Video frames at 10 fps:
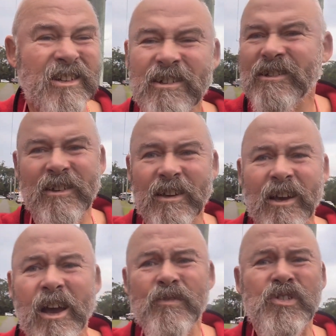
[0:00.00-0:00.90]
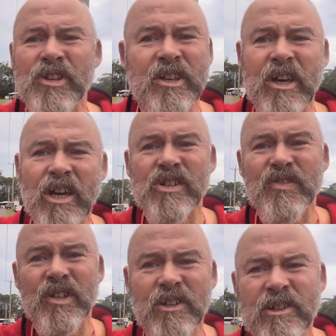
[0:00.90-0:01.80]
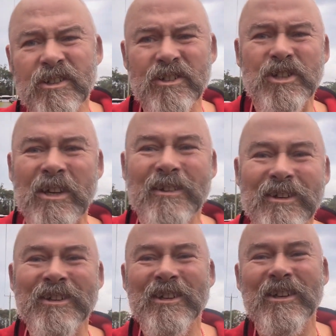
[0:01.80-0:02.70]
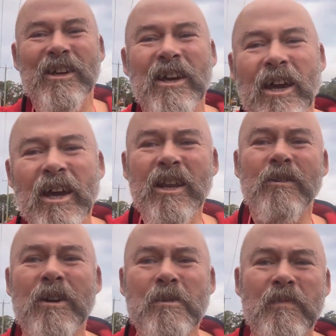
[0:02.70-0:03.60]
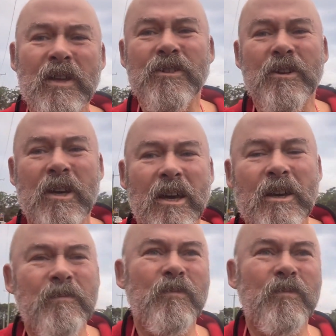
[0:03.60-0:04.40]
I haven't seen cash for years. Anyway, that's okay.